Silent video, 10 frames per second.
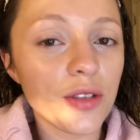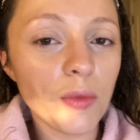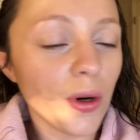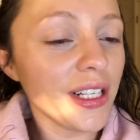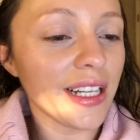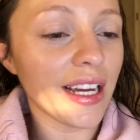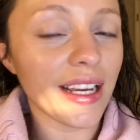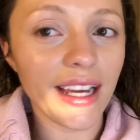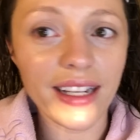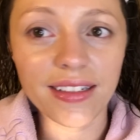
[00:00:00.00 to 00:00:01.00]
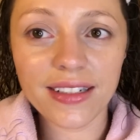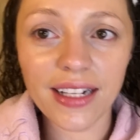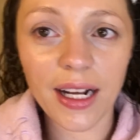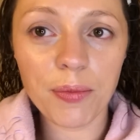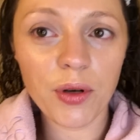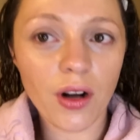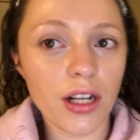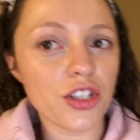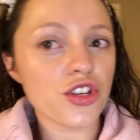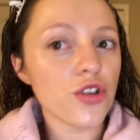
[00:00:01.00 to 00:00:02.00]
good morning again. Did I put
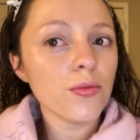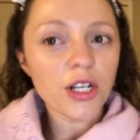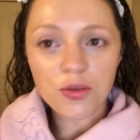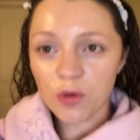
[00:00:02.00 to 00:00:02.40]
on too much